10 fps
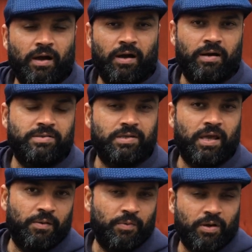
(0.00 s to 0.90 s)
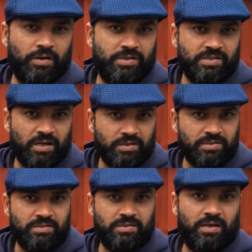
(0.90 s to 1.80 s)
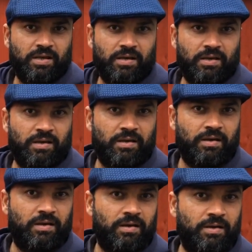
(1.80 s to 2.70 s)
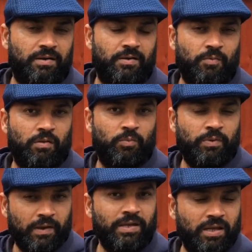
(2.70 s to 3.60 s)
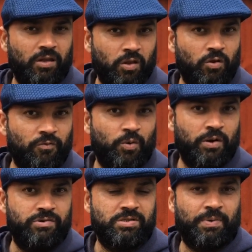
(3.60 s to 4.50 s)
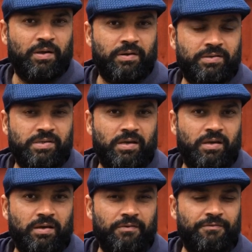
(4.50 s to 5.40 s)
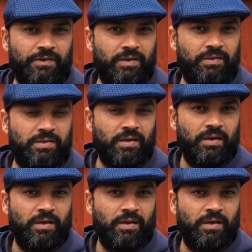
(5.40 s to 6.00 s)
Uh, today we're going to discuss, uh, well, we had a lot of queries about uh, feed,